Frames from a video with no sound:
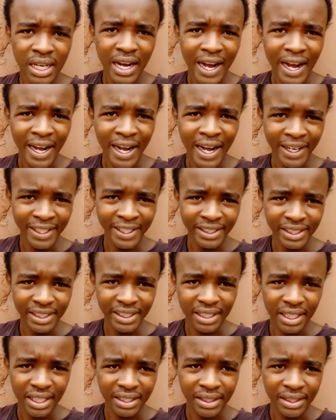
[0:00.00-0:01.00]
I
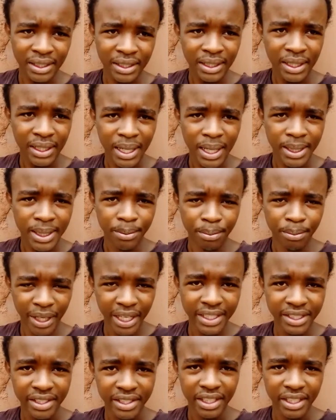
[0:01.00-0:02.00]
understand the
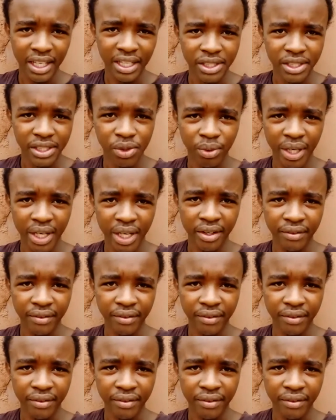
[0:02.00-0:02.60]
biggest challenge we have